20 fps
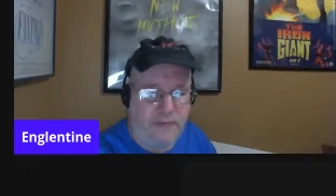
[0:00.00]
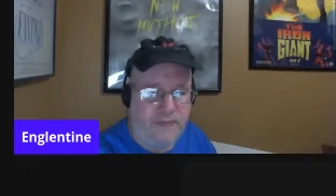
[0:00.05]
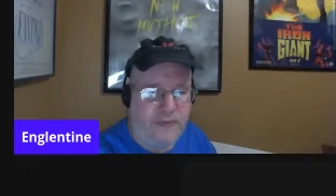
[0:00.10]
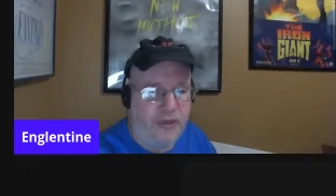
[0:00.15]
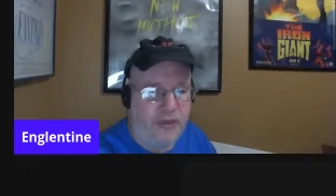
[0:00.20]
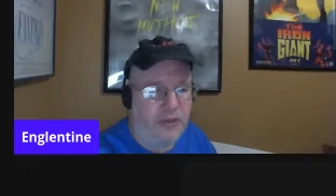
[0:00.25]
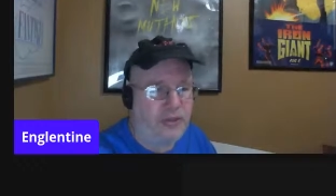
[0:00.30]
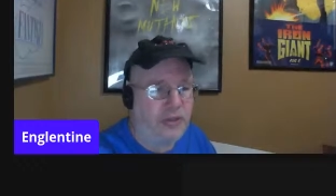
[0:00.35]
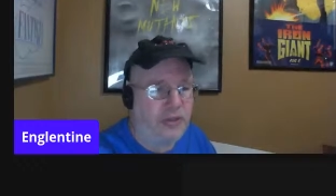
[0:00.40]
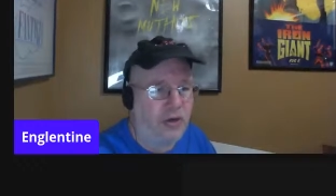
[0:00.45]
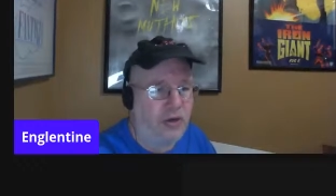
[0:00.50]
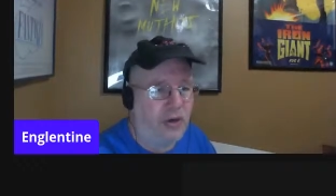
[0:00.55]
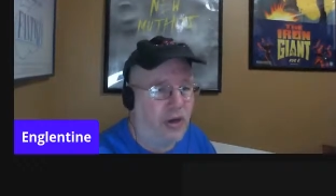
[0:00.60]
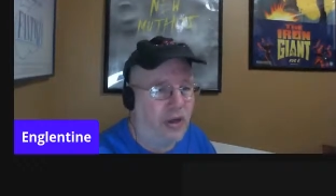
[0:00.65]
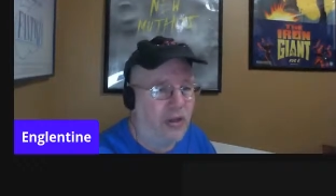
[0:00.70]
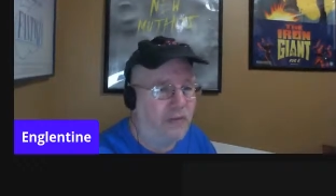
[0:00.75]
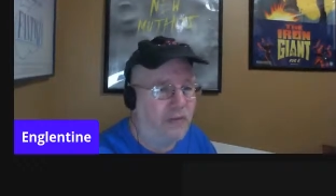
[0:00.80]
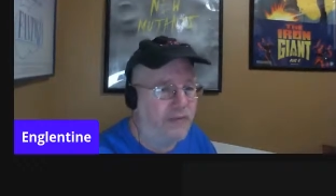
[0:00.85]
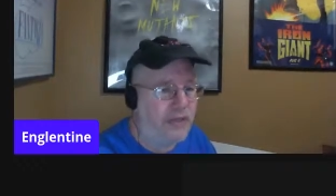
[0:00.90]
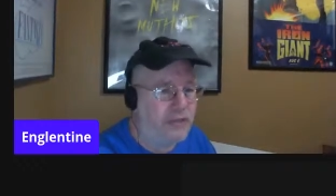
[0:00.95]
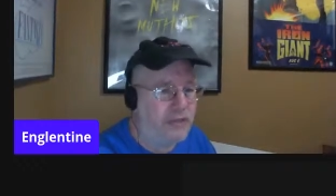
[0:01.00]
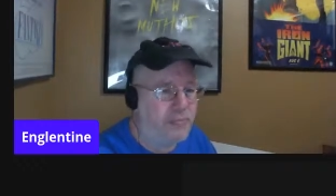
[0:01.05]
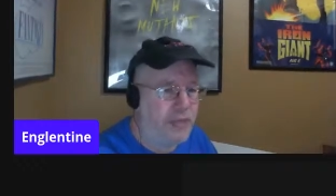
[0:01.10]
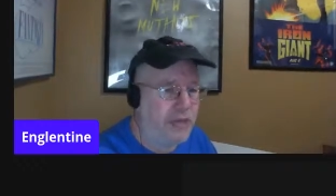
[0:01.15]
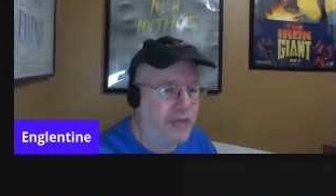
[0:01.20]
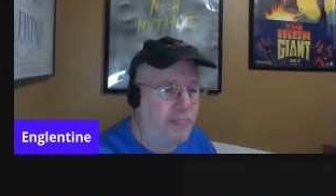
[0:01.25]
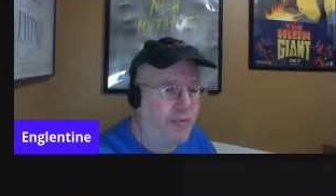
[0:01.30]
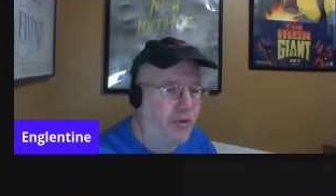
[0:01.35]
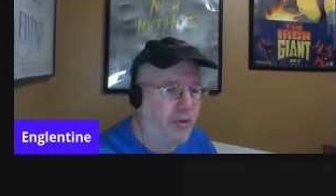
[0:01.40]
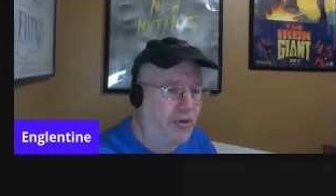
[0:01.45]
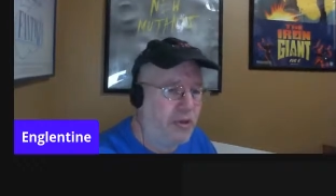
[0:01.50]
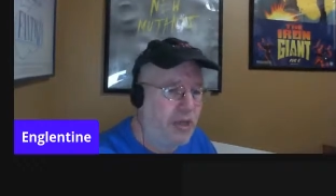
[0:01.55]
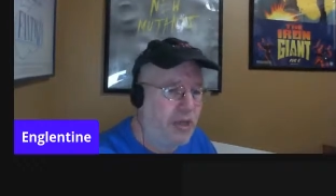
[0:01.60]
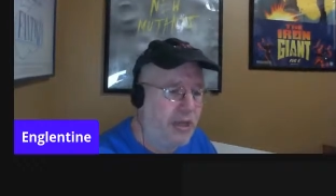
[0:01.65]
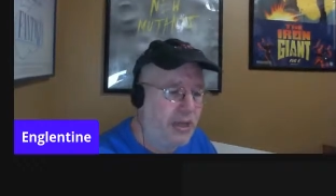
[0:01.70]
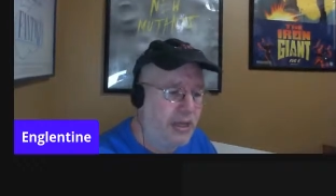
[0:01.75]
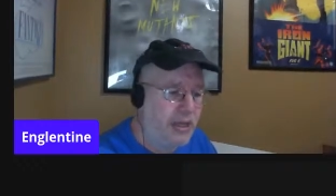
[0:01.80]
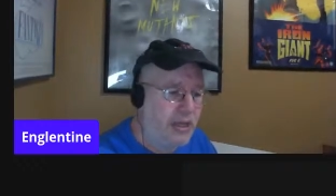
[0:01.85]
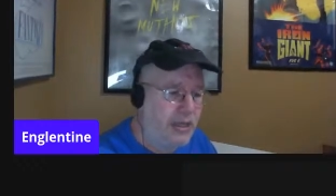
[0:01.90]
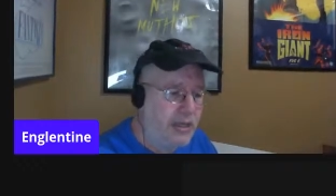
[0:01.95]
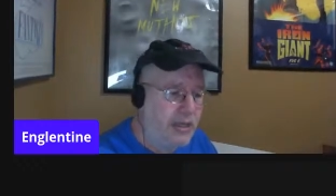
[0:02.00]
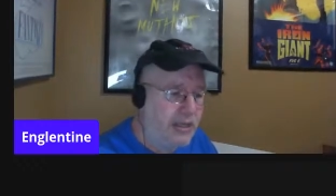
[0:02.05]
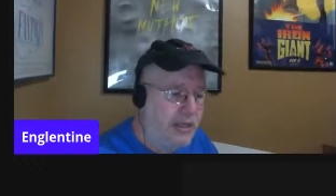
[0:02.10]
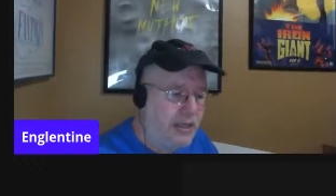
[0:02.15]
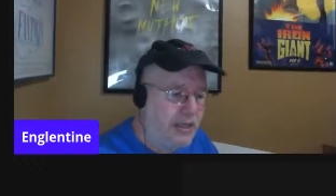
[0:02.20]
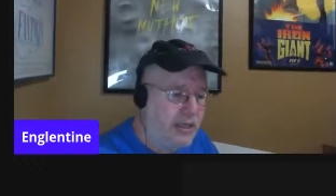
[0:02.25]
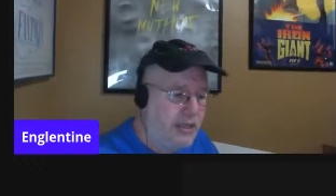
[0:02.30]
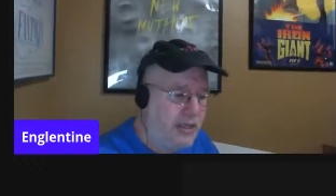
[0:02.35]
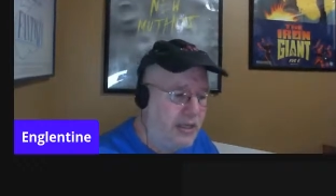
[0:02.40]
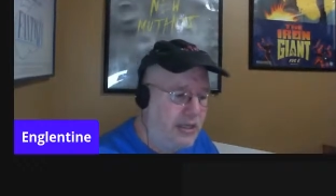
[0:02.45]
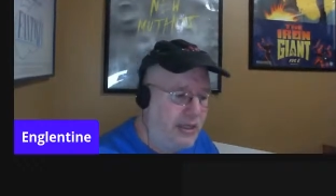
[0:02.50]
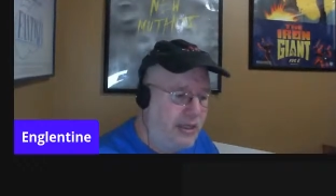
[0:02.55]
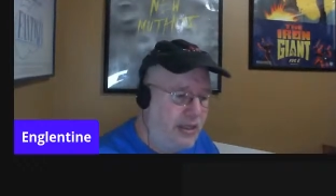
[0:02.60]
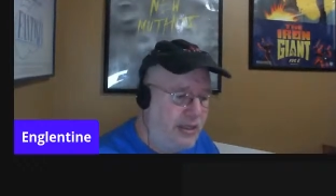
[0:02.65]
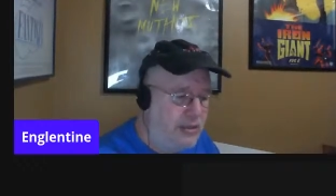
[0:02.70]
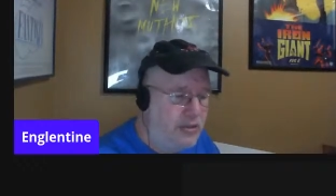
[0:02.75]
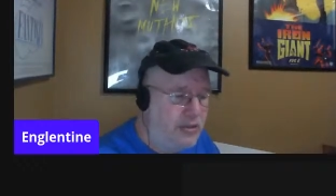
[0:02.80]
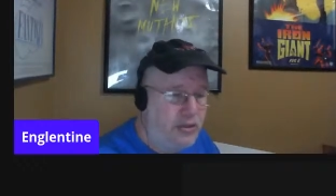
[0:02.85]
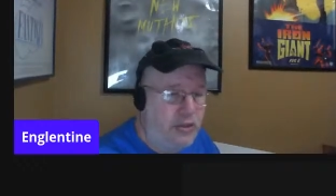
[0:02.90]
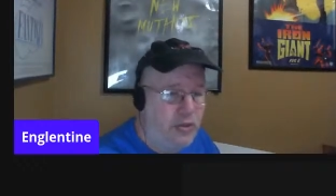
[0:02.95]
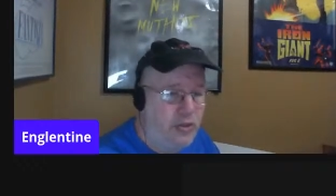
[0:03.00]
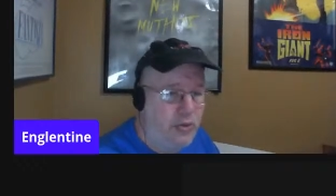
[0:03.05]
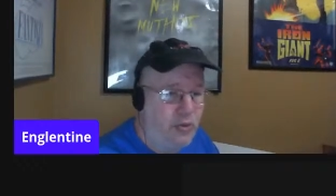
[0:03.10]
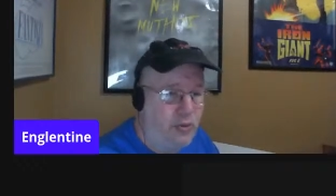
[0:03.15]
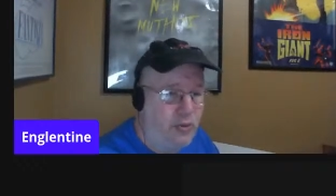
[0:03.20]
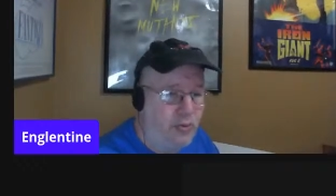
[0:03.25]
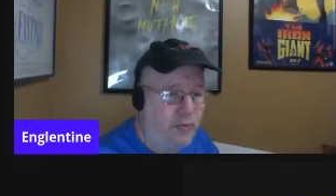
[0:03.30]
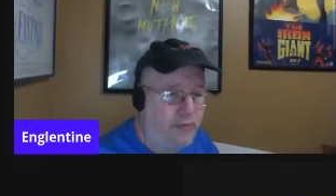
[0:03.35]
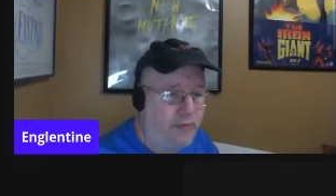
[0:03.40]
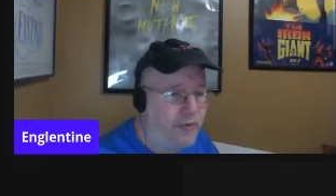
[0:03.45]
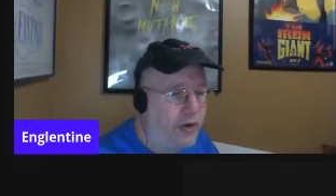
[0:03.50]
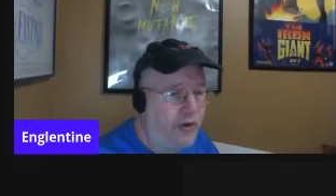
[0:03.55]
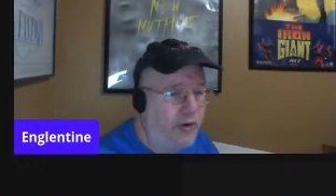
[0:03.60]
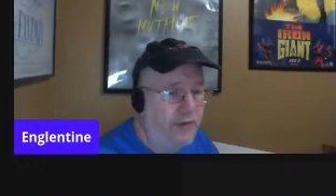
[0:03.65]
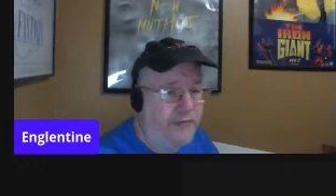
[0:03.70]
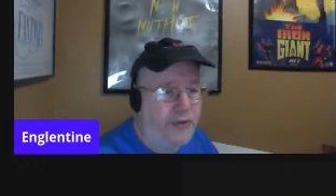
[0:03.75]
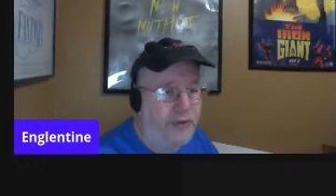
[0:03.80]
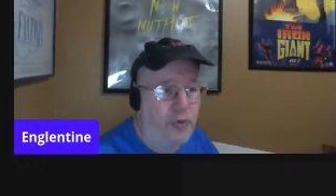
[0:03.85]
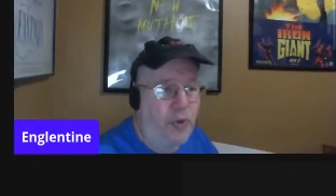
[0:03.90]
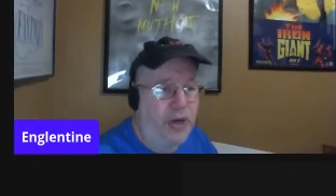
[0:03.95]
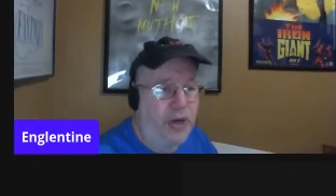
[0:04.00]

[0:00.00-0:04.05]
filter all of these people into very few